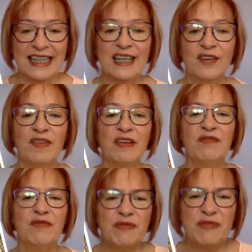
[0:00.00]
If it
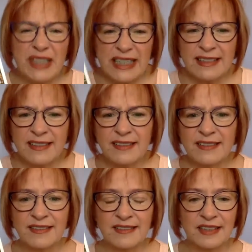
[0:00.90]

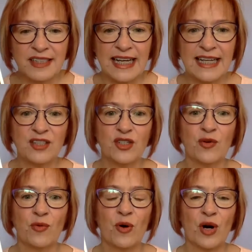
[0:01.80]
feels like
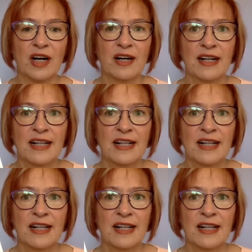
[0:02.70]
you're